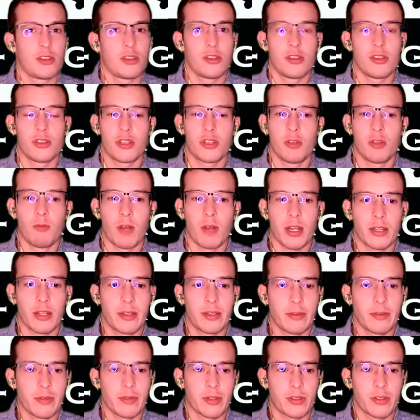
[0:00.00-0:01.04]
she wanted
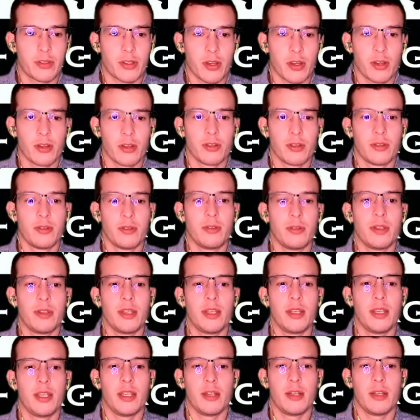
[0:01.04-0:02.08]
to return
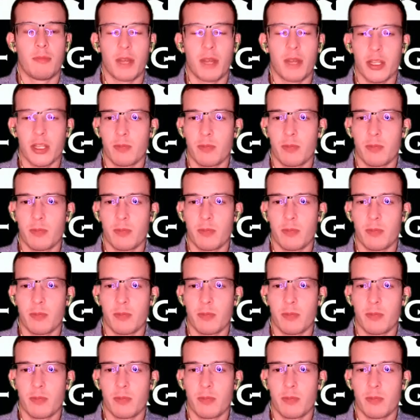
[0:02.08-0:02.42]
in a much